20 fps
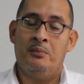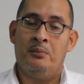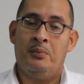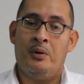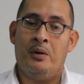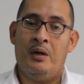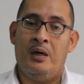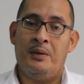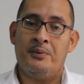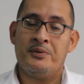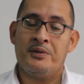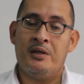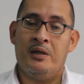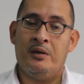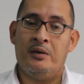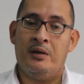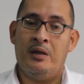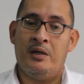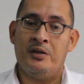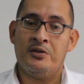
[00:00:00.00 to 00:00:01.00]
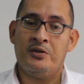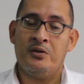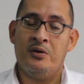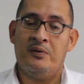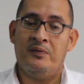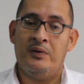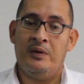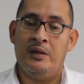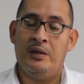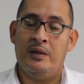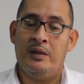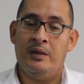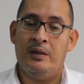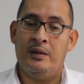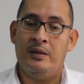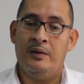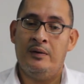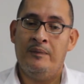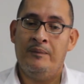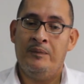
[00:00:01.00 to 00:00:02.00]
perhaps are not serving
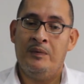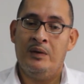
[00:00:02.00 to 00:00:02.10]
the